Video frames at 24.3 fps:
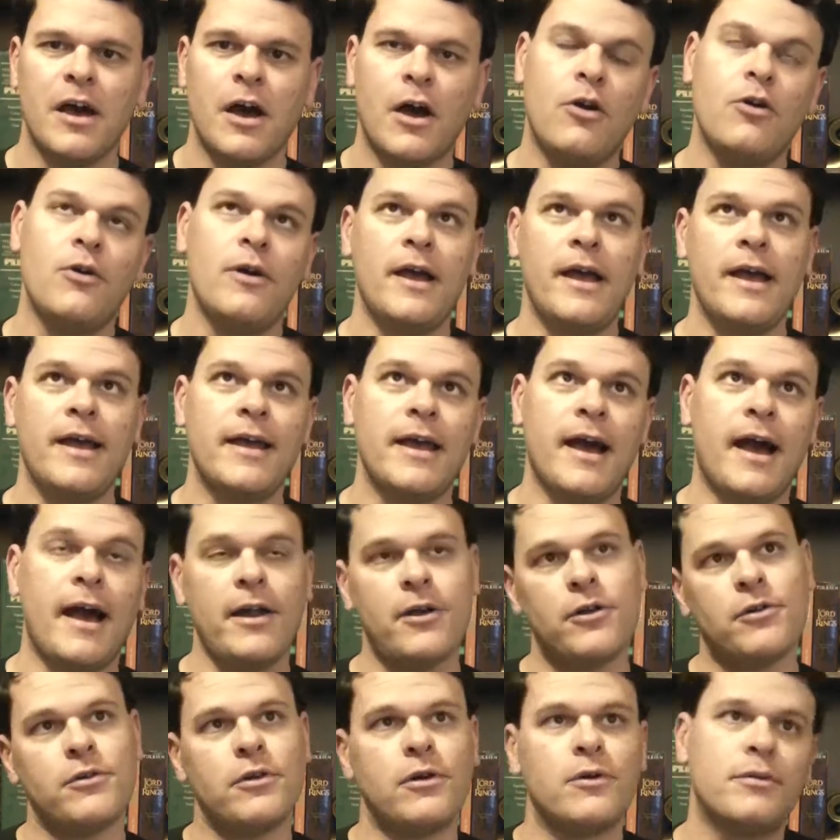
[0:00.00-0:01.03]
oh hey, I
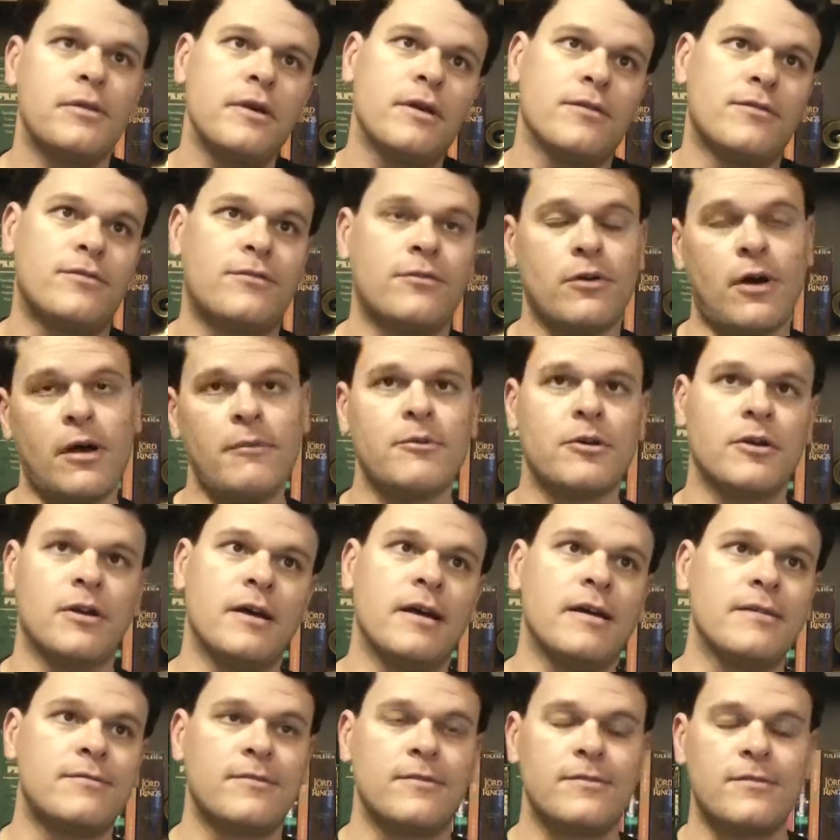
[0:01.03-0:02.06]
don't know this, so I'm going
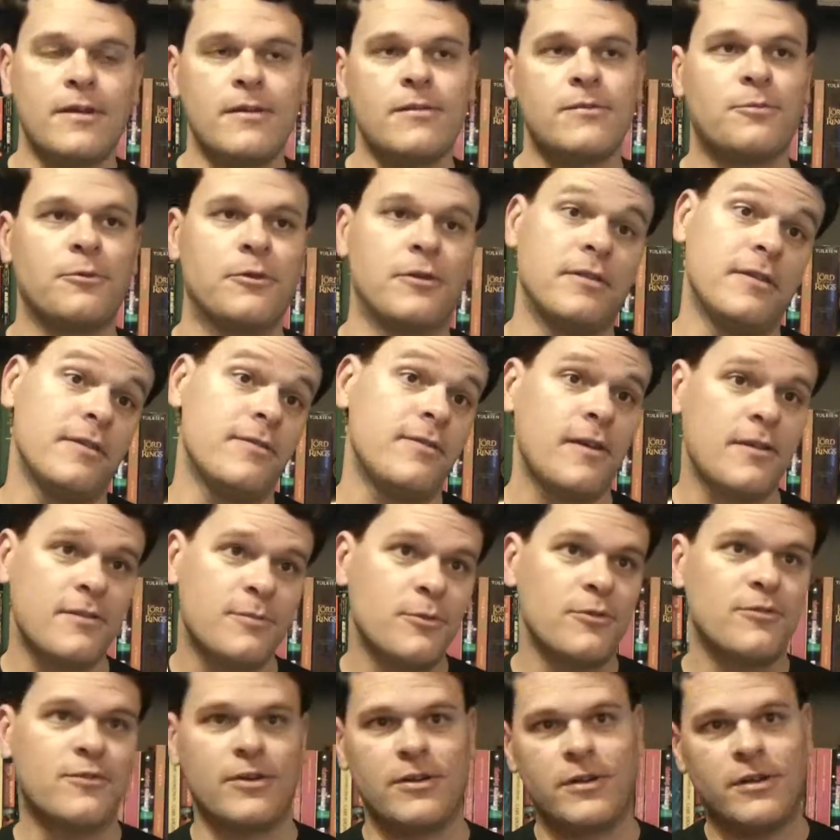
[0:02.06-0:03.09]
to ask this expert, and this
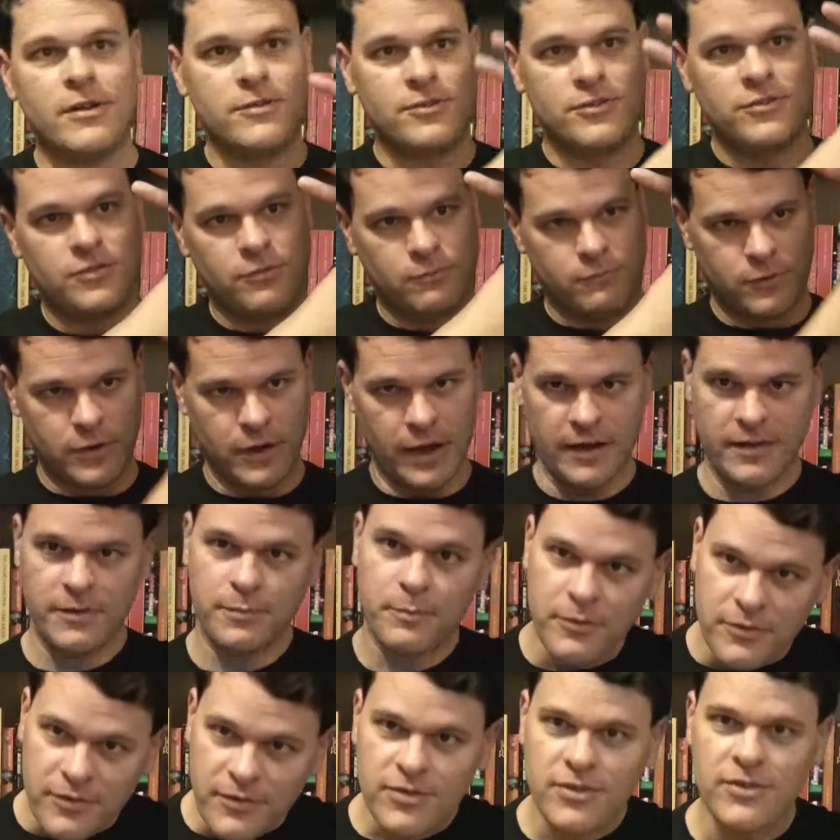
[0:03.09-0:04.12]
expert's going to just
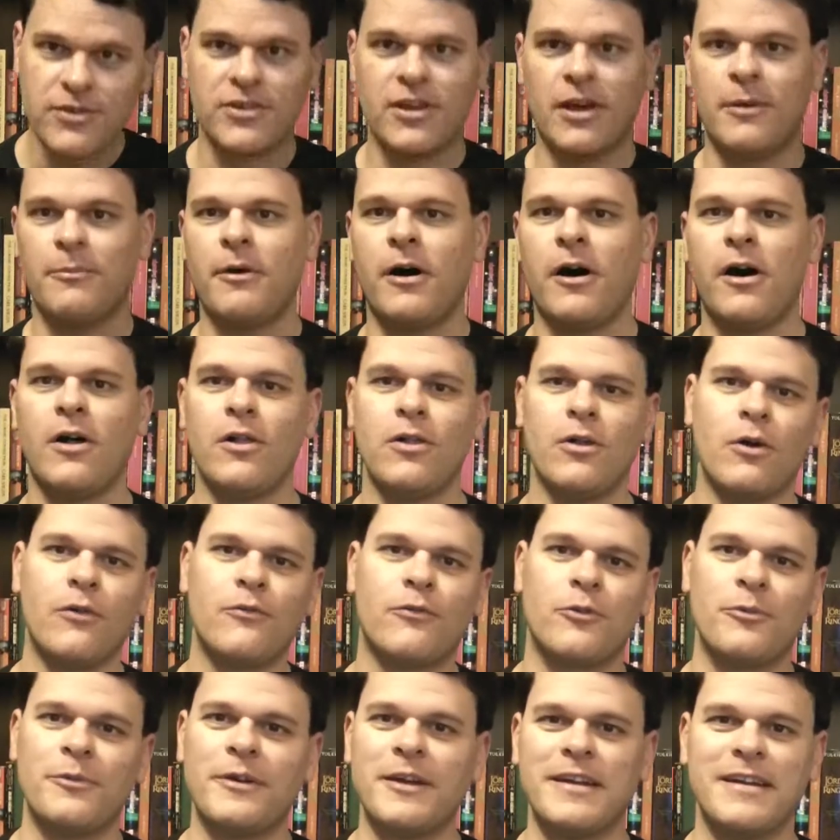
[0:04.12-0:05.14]
exposition dump all
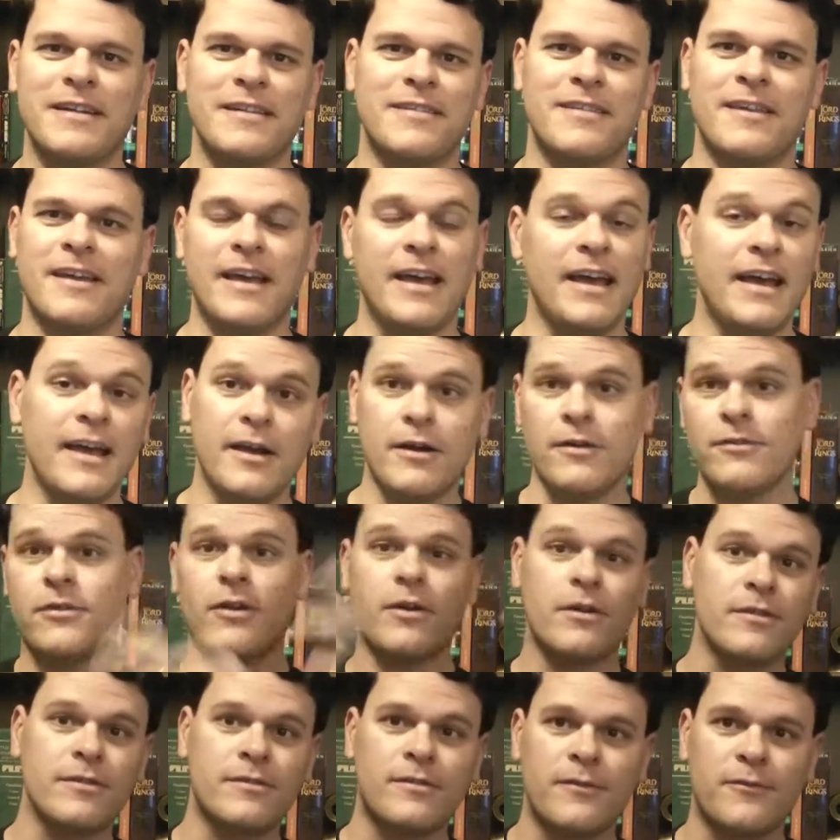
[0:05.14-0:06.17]
over me to say, hey, here's
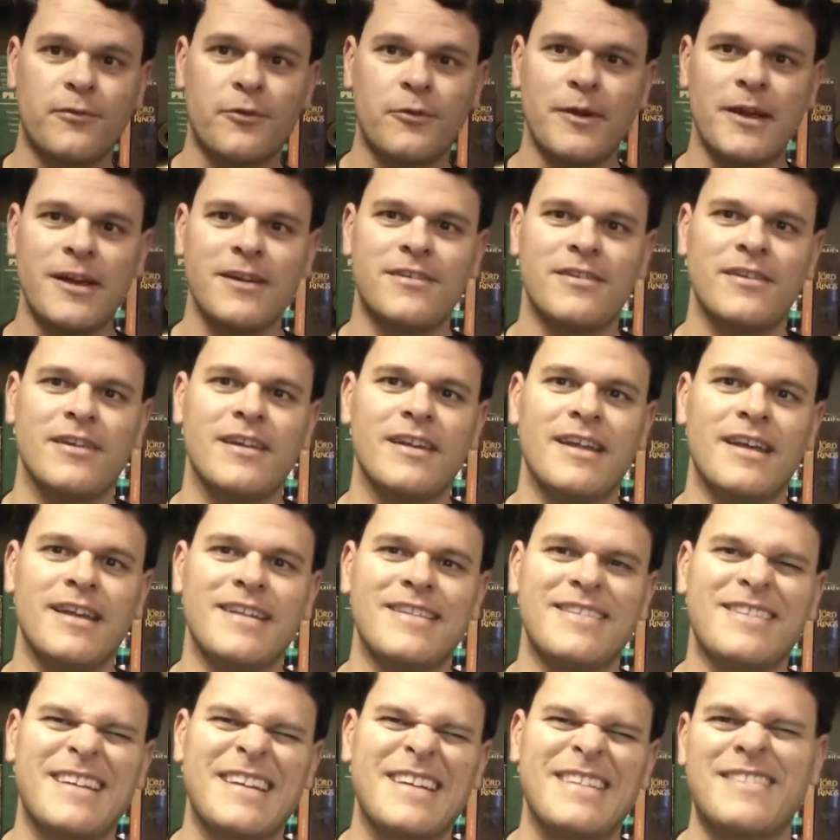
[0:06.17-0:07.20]
all this information, and
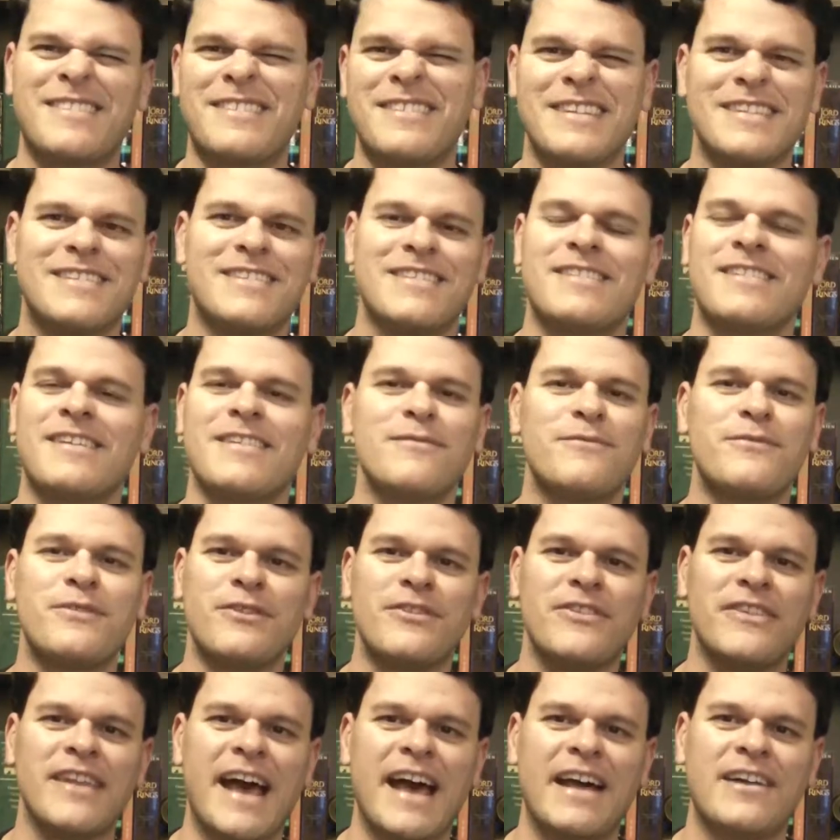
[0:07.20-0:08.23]
it's like it's it just doesn't
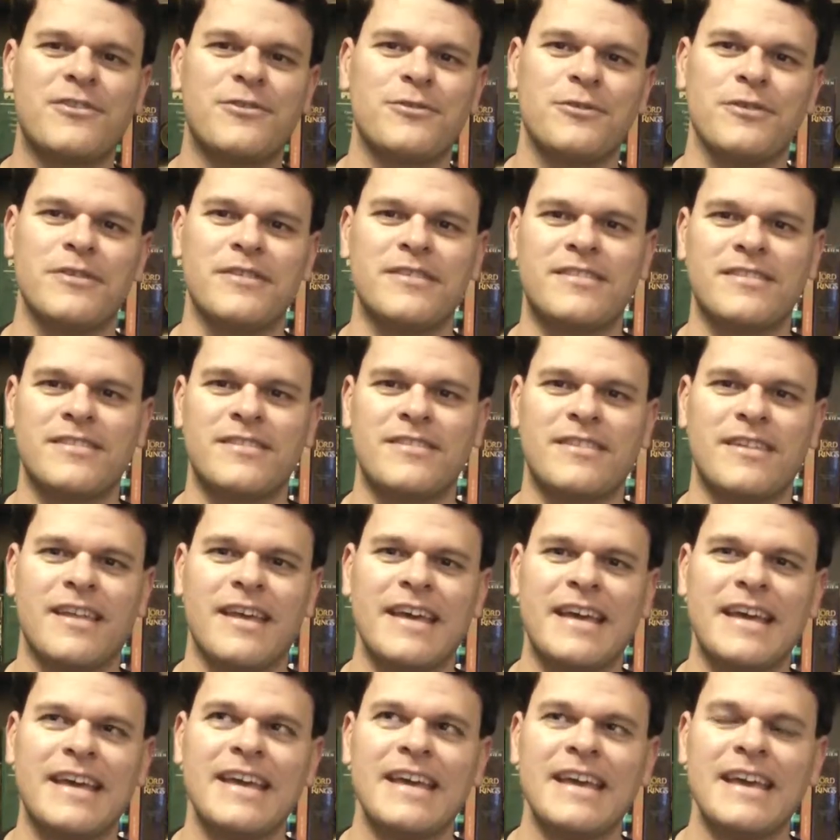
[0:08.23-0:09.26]
feel natural. It's just
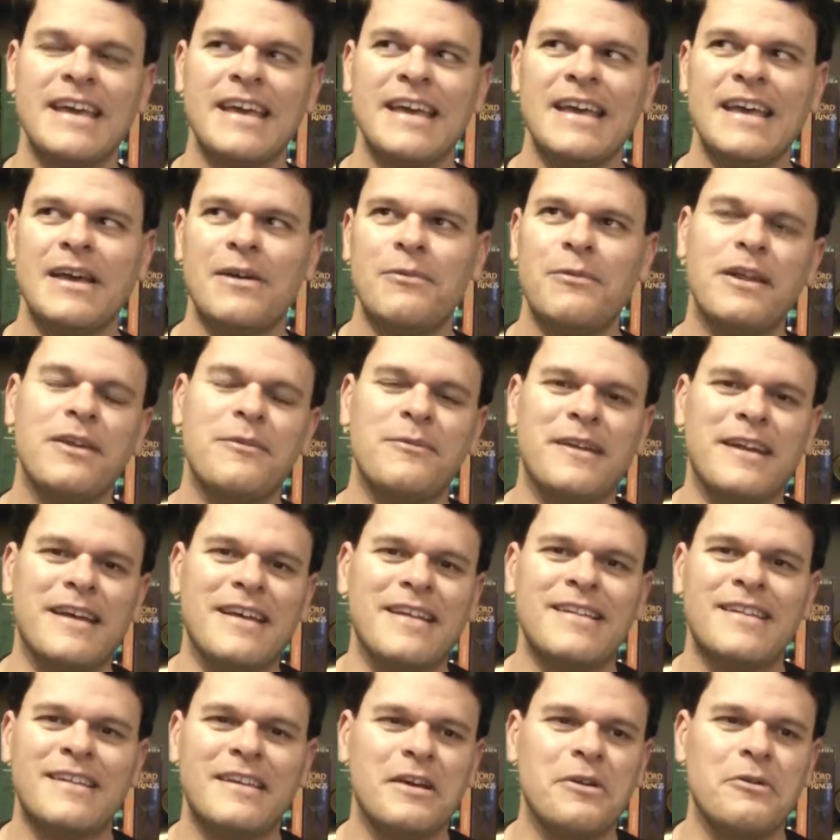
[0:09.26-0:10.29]
like, wait a
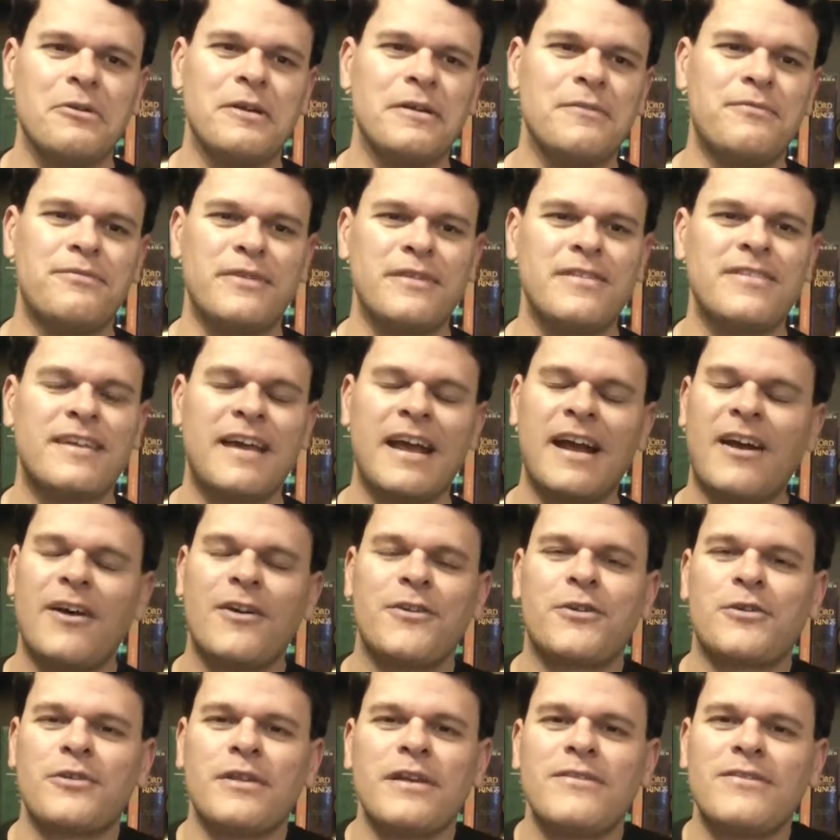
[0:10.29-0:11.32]
minute, you know, if this
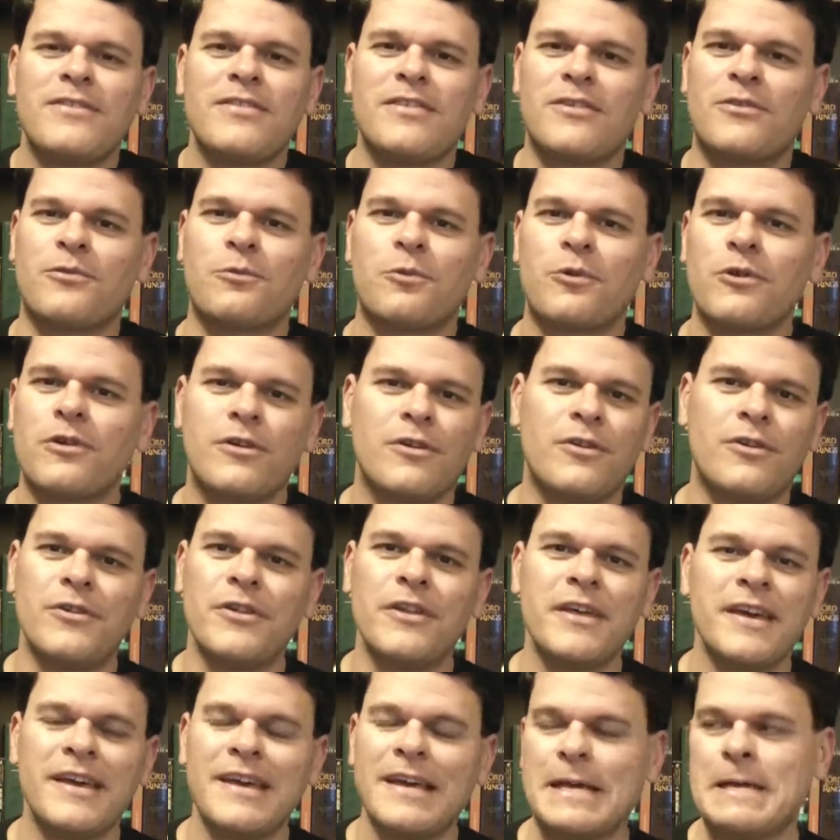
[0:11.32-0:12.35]
character lives in this
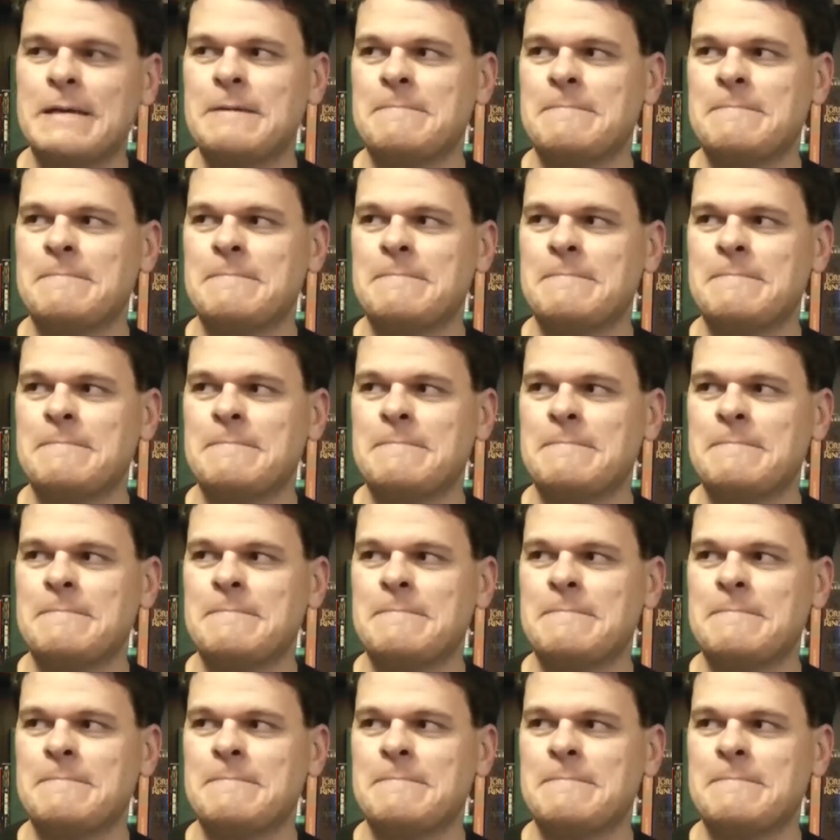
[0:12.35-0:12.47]
world,